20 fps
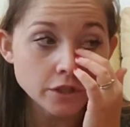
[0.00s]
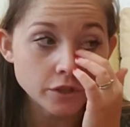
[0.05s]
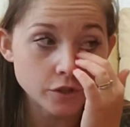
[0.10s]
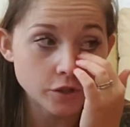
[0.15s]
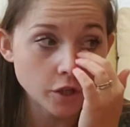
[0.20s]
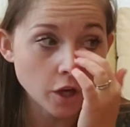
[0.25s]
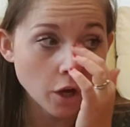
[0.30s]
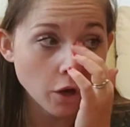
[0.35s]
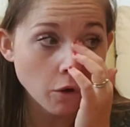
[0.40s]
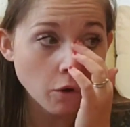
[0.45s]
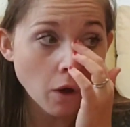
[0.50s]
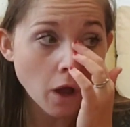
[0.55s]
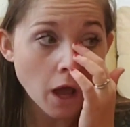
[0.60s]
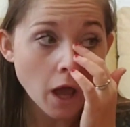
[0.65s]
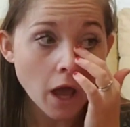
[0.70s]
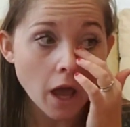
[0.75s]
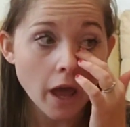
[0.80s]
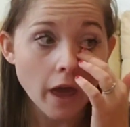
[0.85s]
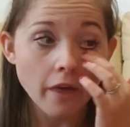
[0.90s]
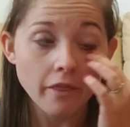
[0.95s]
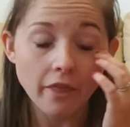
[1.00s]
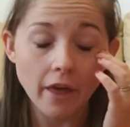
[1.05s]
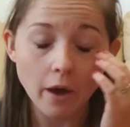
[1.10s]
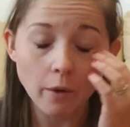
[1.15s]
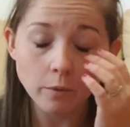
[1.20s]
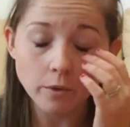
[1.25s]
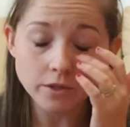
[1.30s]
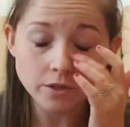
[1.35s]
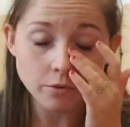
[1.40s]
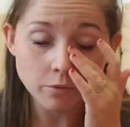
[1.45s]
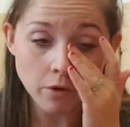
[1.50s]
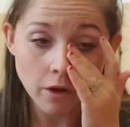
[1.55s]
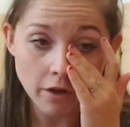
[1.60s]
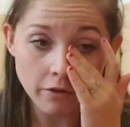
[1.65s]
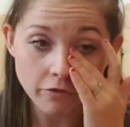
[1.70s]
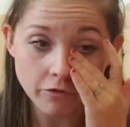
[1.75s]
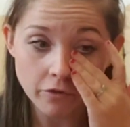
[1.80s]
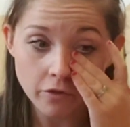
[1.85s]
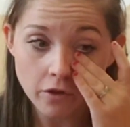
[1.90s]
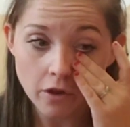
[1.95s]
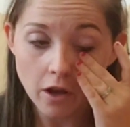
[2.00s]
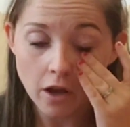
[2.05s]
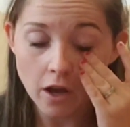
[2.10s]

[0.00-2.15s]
So that was a rough